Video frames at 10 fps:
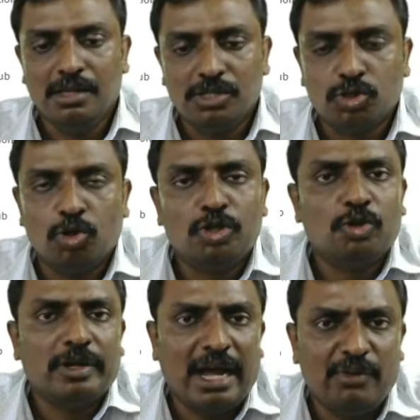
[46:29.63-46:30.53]
So you
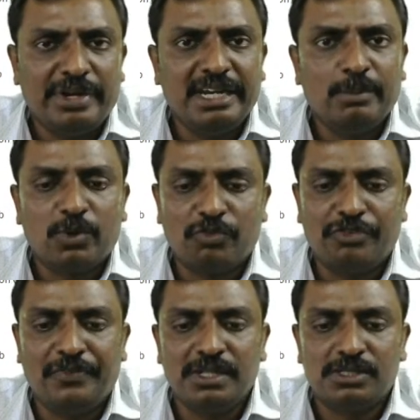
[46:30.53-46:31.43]
could have any number of
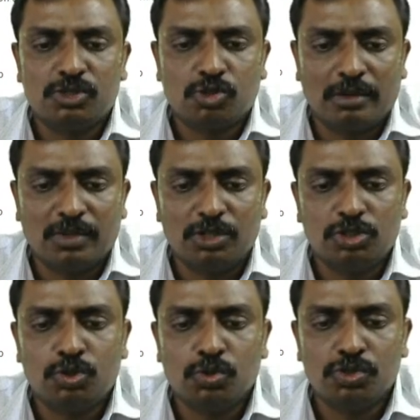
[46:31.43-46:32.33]
fields. So I'm going
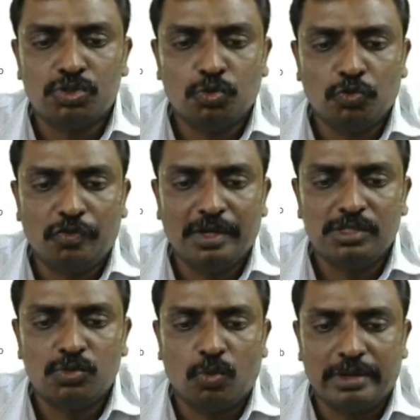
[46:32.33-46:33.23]
to choose two
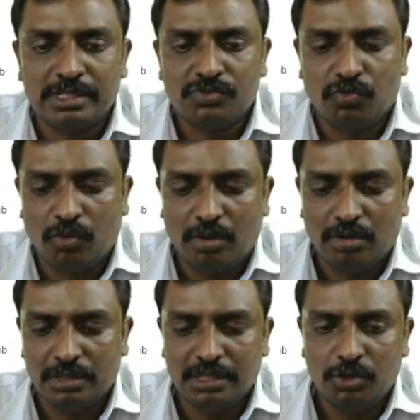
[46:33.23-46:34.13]
fields. One is
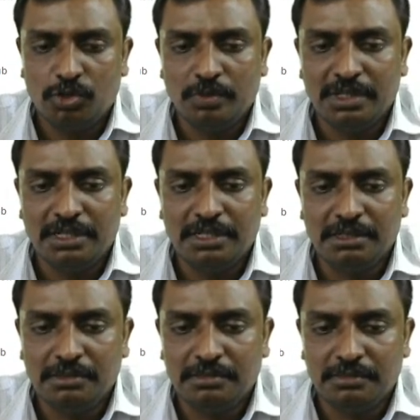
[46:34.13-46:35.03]
for the
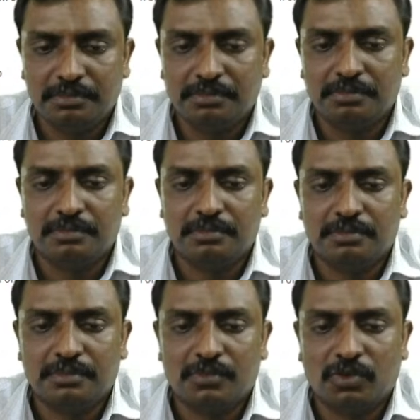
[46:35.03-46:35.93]
humidity.
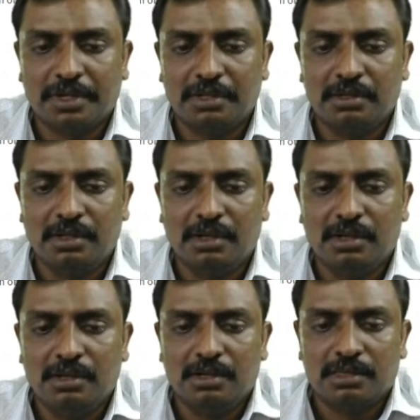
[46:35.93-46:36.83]
Okay.
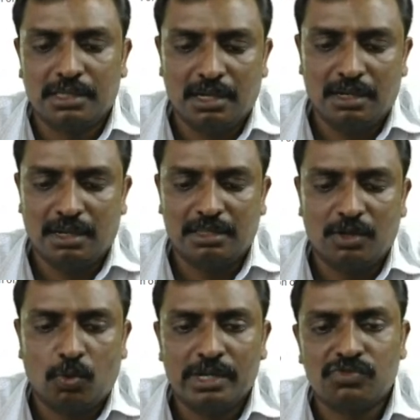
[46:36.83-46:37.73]
The
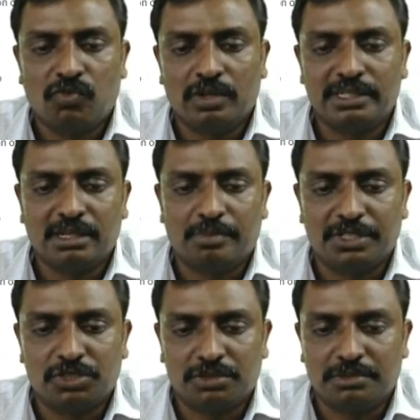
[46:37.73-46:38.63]
other one is for the
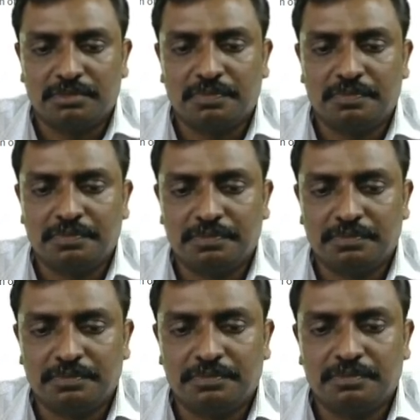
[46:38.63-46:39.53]
temperature.
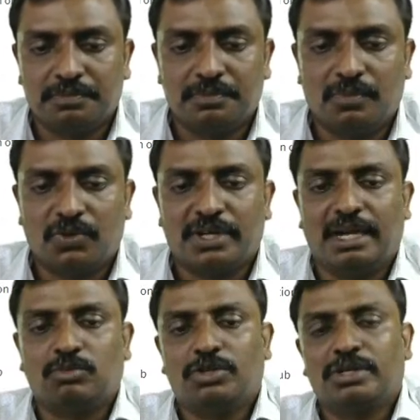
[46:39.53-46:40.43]
Okay.
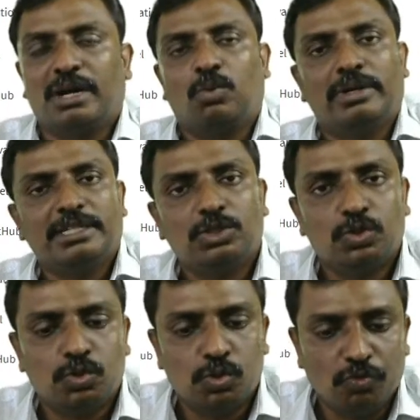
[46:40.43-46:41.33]
I'm going to have
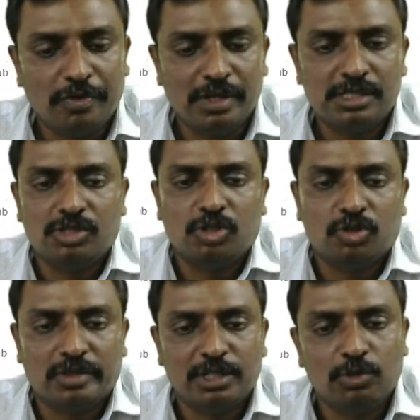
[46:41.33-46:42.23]
only two fields. You
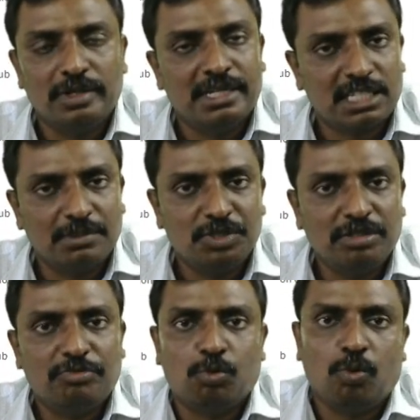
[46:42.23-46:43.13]
could give a description
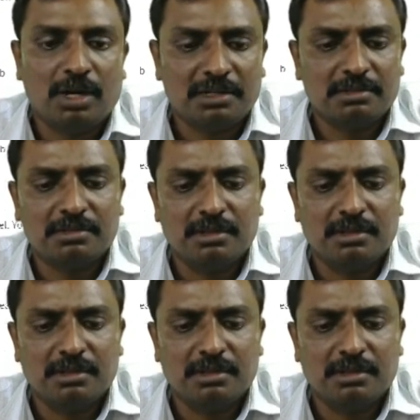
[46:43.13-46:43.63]
if you want